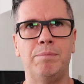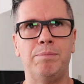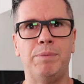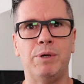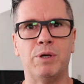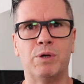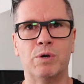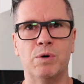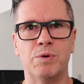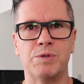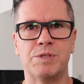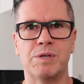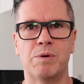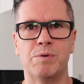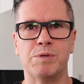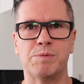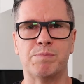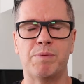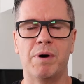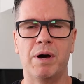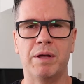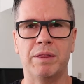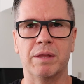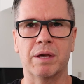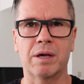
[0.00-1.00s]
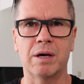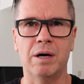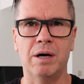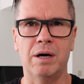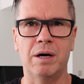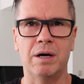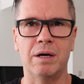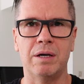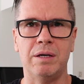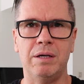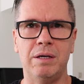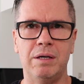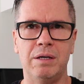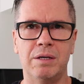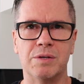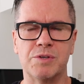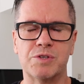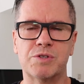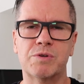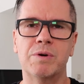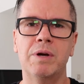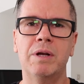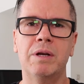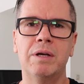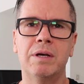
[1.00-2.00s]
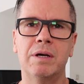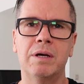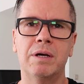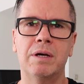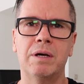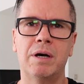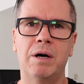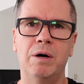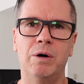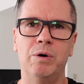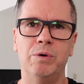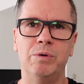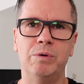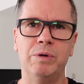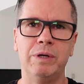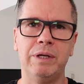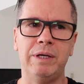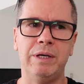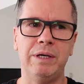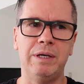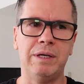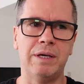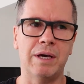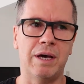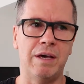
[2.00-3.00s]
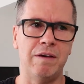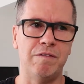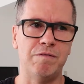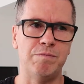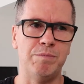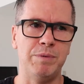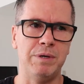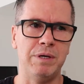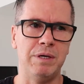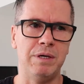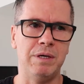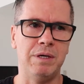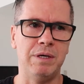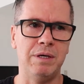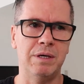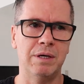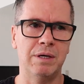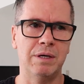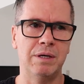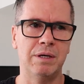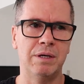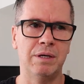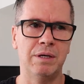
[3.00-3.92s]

because I was buying the car in Australia, only gave me,